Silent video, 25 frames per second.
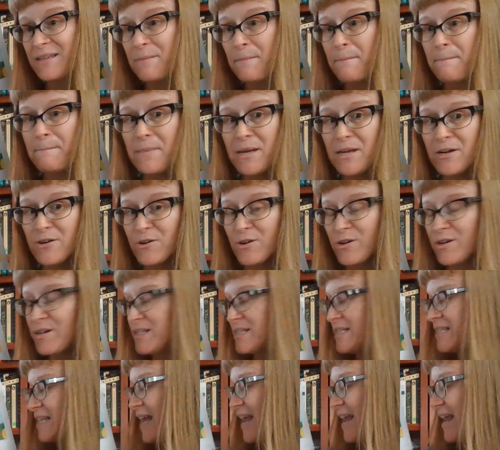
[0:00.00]

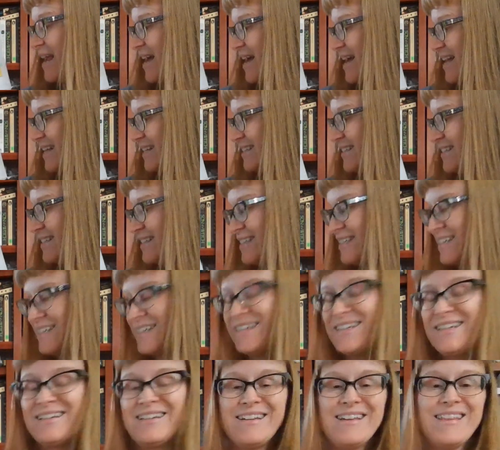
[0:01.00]
minerals, and
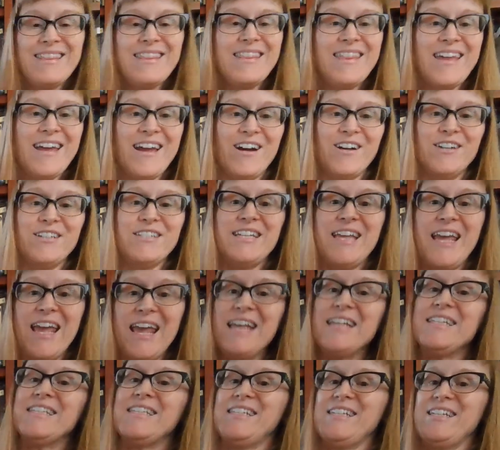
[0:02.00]
they are
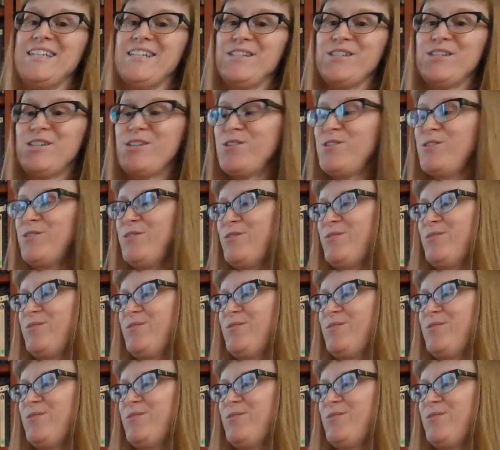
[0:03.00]
tasty too.